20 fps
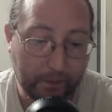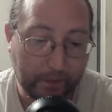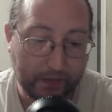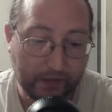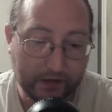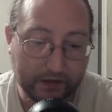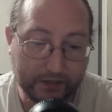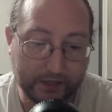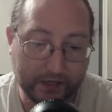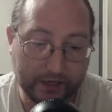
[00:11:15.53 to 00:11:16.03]

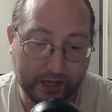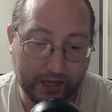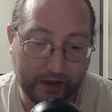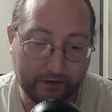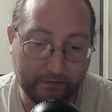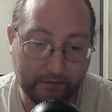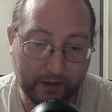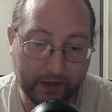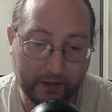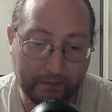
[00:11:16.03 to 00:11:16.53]
She
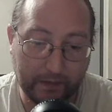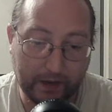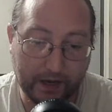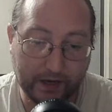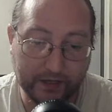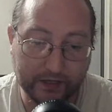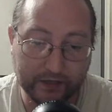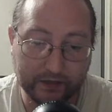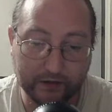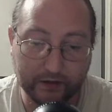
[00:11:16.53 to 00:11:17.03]
gave me a
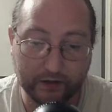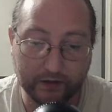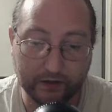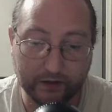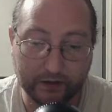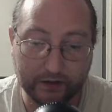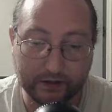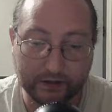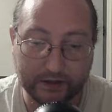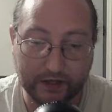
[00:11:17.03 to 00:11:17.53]
patient
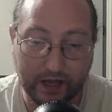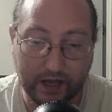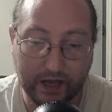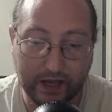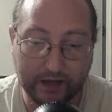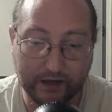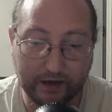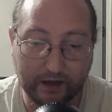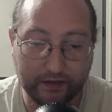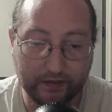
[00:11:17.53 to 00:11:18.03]
look,
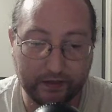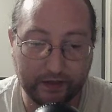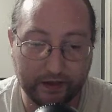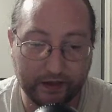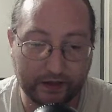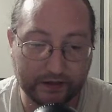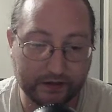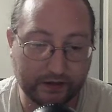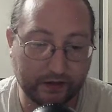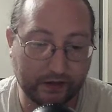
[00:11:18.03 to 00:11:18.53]
saying nothing
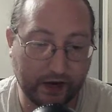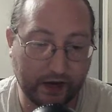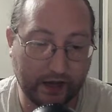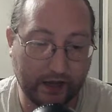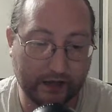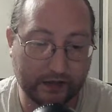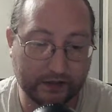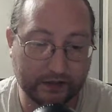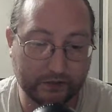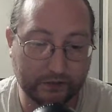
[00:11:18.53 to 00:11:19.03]
as her
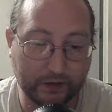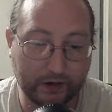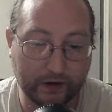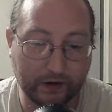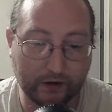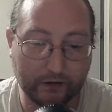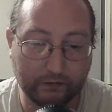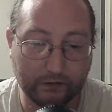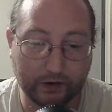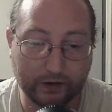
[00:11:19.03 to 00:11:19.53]
hands went
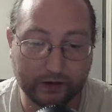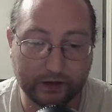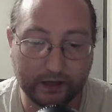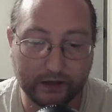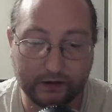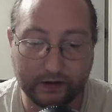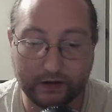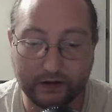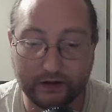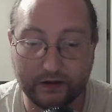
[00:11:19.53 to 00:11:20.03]
on
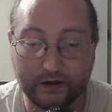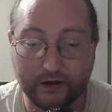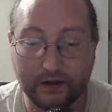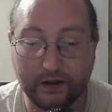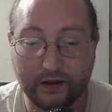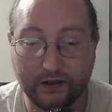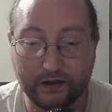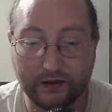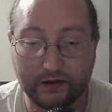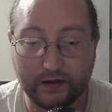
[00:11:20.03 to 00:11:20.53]
working in
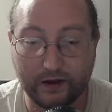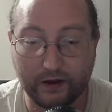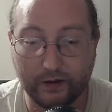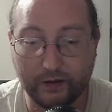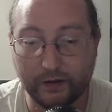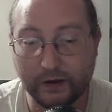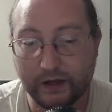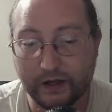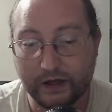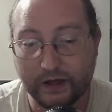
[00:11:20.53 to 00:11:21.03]
the
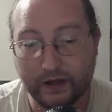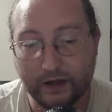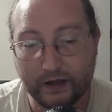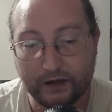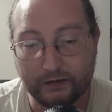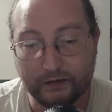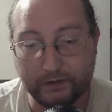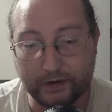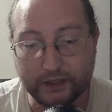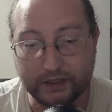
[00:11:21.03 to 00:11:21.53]
dough,
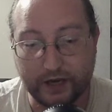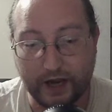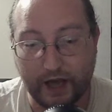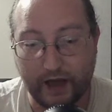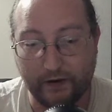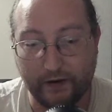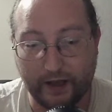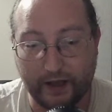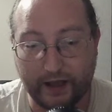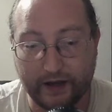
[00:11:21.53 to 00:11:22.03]
which
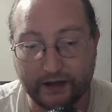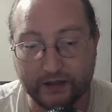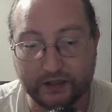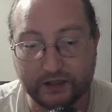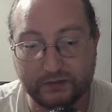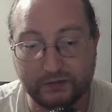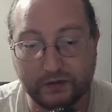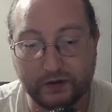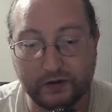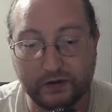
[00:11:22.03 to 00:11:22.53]
now had a
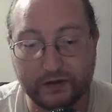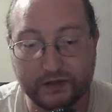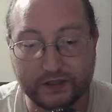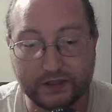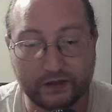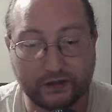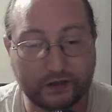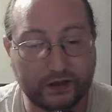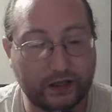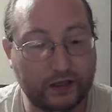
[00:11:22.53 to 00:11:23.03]
smooth,
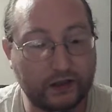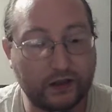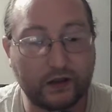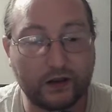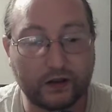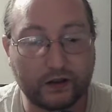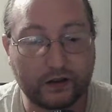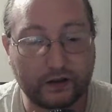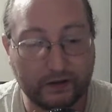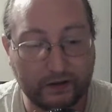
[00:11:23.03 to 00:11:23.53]
silky
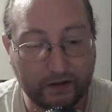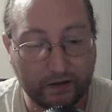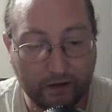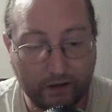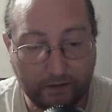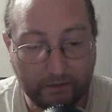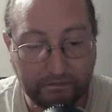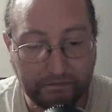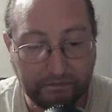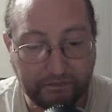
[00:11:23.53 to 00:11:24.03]
look.
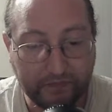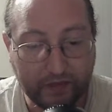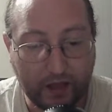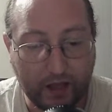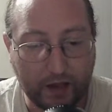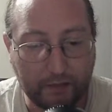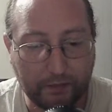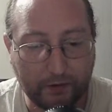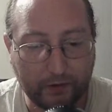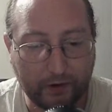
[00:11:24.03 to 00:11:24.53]

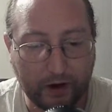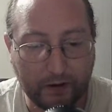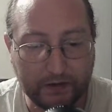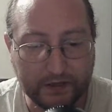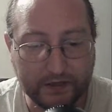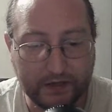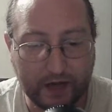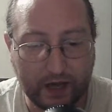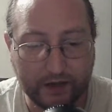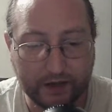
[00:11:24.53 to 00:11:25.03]
"I
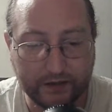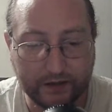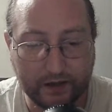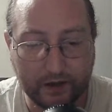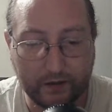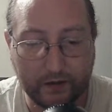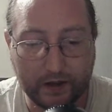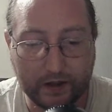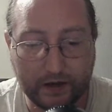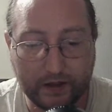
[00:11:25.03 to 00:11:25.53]
promise not to
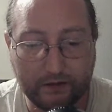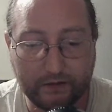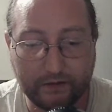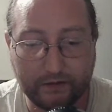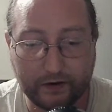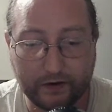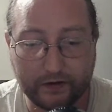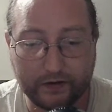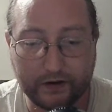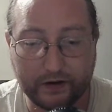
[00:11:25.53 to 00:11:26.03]
go any
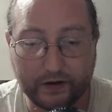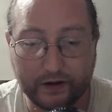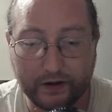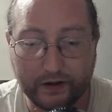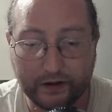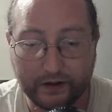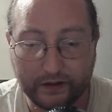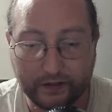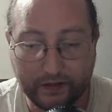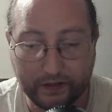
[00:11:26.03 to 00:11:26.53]
further
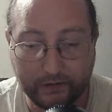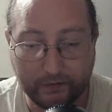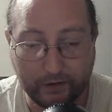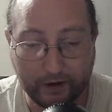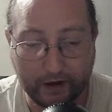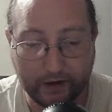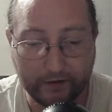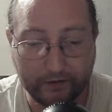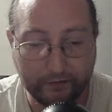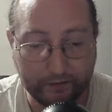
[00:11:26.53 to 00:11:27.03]
than
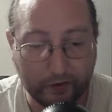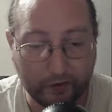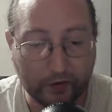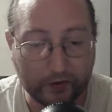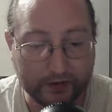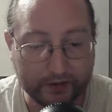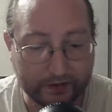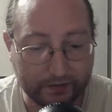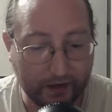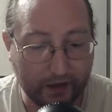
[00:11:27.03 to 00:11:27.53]
where it
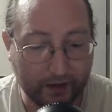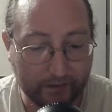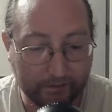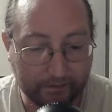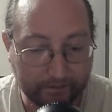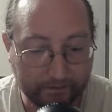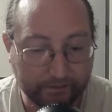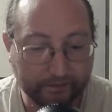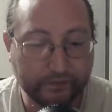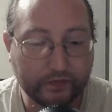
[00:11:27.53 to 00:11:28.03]
forks, ma'am."
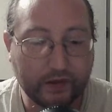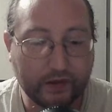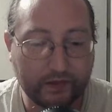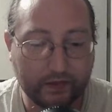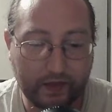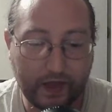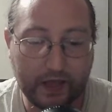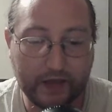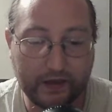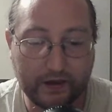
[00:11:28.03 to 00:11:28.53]

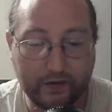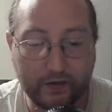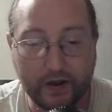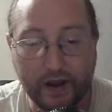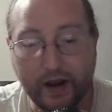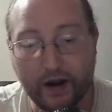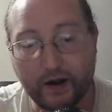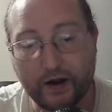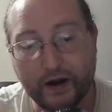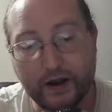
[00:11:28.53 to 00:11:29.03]
"Thank you,
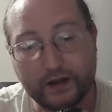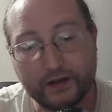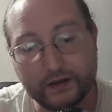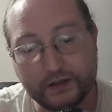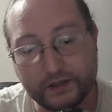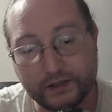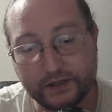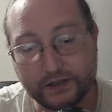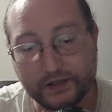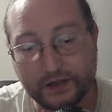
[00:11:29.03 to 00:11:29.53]
Gary,"
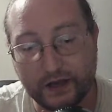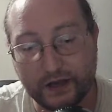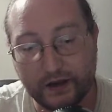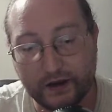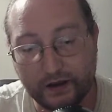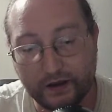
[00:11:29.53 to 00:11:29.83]
she said.